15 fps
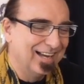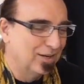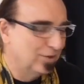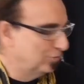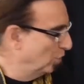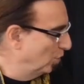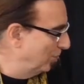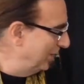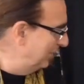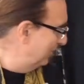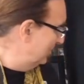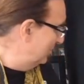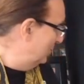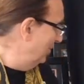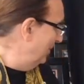Ruby
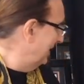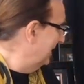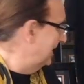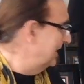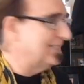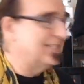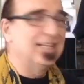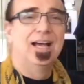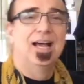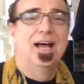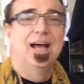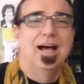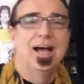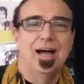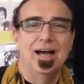was doing this
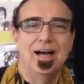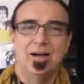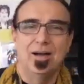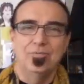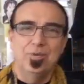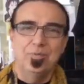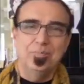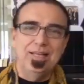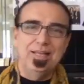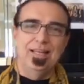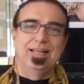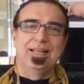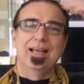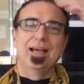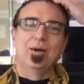for me.
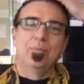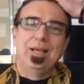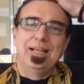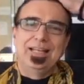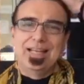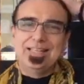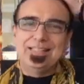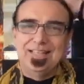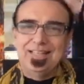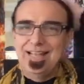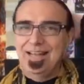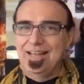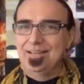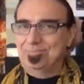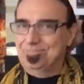Yeah, well,
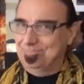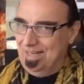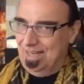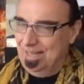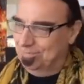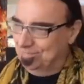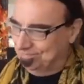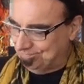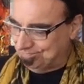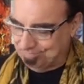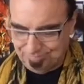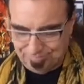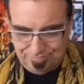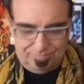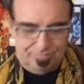yesterday
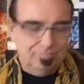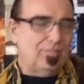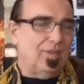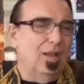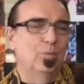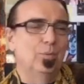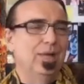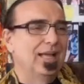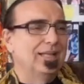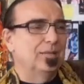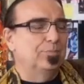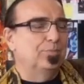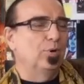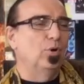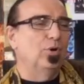we had a
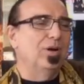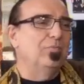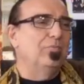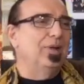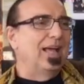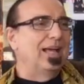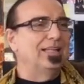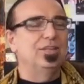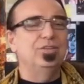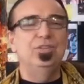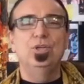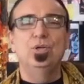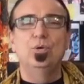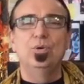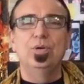program, we had a
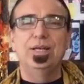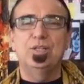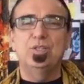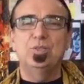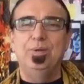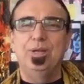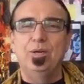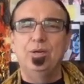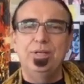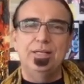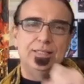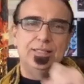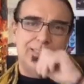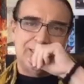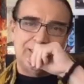new
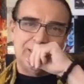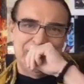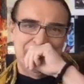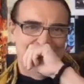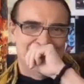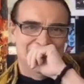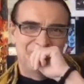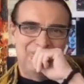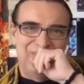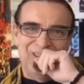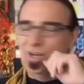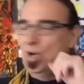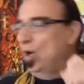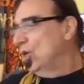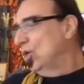experience
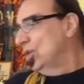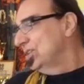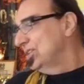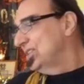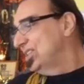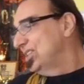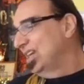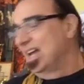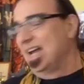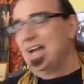because